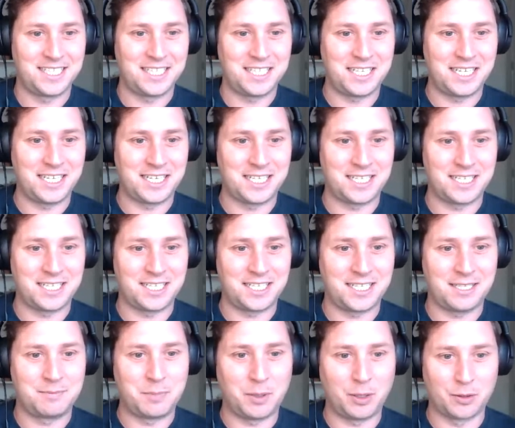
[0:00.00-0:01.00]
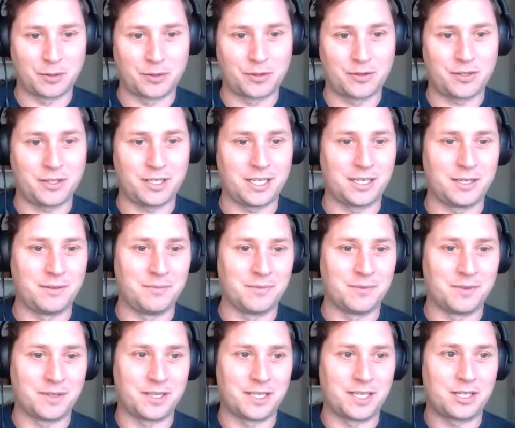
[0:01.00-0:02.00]
had both
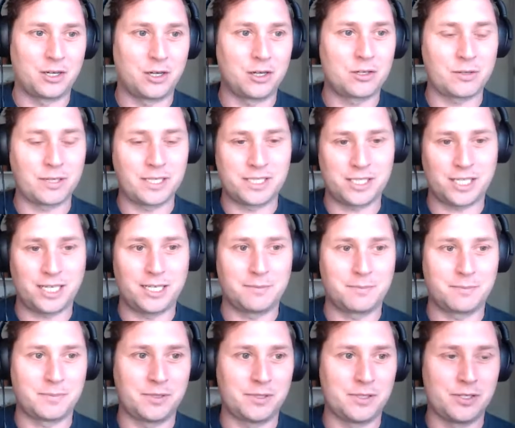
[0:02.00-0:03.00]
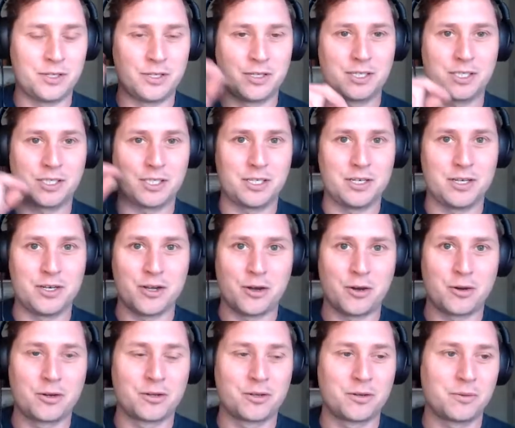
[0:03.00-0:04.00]
the concrete type
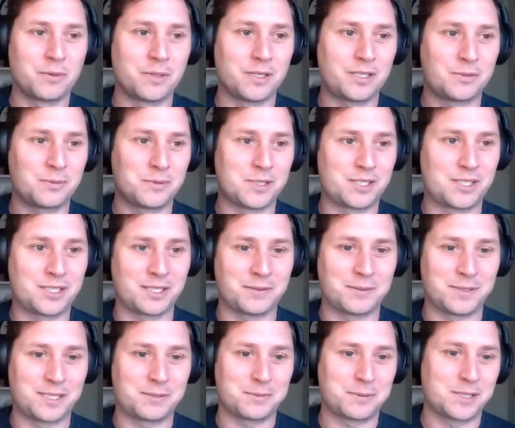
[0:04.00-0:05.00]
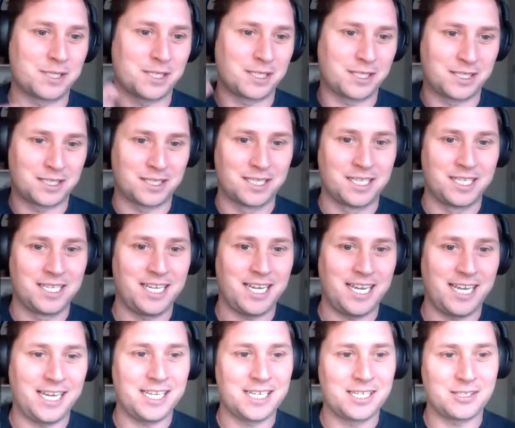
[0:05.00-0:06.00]
node, which was
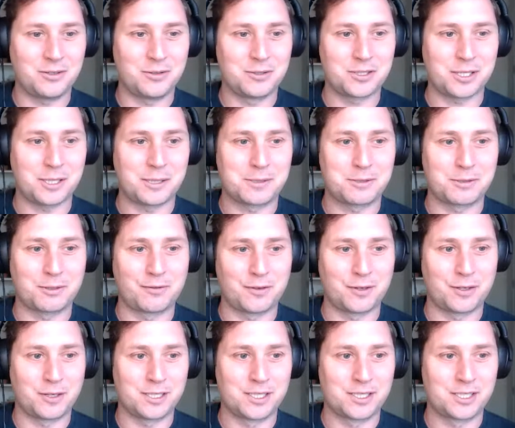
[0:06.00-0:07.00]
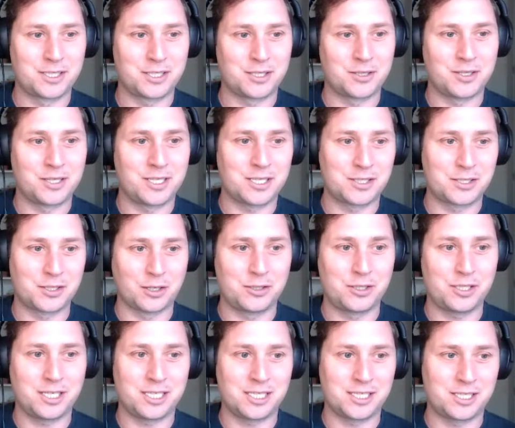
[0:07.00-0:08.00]
and also I was referring to the
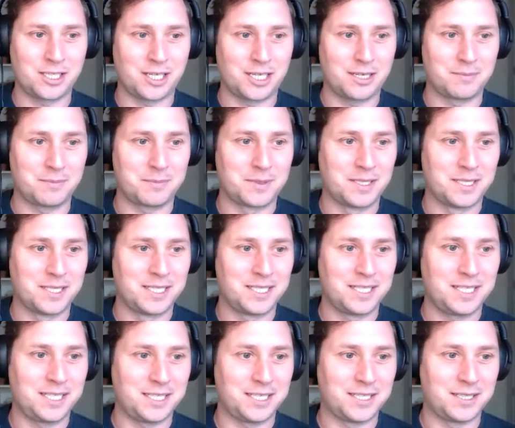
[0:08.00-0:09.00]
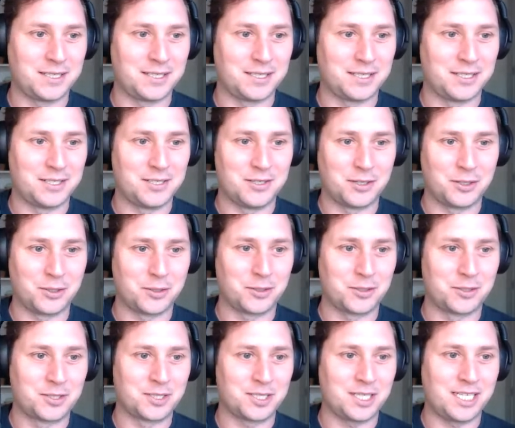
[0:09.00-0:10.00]
associated type
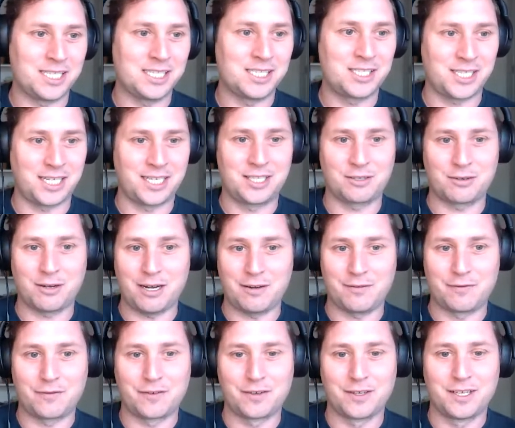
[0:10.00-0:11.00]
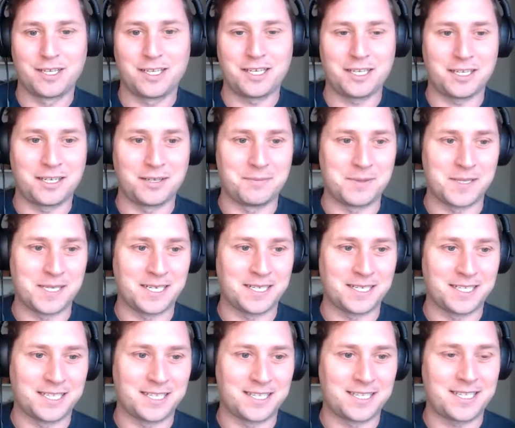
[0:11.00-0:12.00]
node inside the graph,
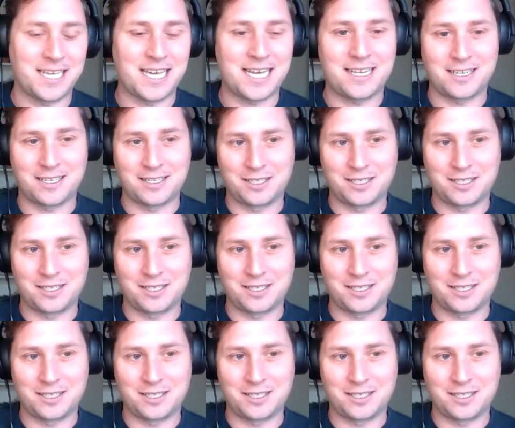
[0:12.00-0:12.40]
and that